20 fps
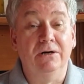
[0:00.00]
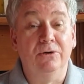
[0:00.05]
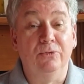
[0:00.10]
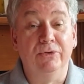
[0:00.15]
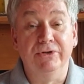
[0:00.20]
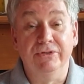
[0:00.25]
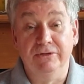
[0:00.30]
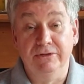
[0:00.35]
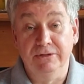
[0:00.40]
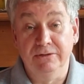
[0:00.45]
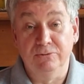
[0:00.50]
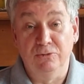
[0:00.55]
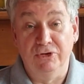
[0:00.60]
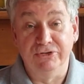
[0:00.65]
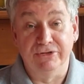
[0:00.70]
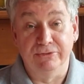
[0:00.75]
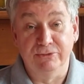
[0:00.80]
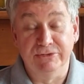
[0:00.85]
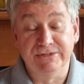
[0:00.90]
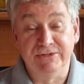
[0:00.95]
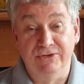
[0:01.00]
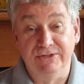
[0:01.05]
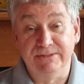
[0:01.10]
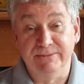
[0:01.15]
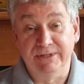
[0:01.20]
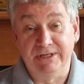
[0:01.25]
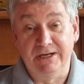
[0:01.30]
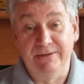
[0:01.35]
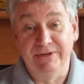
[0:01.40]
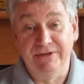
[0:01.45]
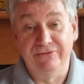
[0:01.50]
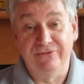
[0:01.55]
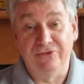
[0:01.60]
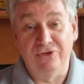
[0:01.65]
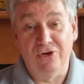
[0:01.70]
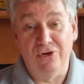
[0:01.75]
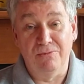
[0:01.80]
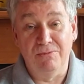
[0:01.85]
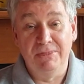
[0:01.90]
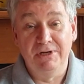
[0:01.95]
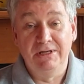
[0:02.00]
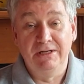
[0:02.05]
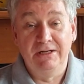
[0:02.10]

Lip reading: where the water was thought to be coming from,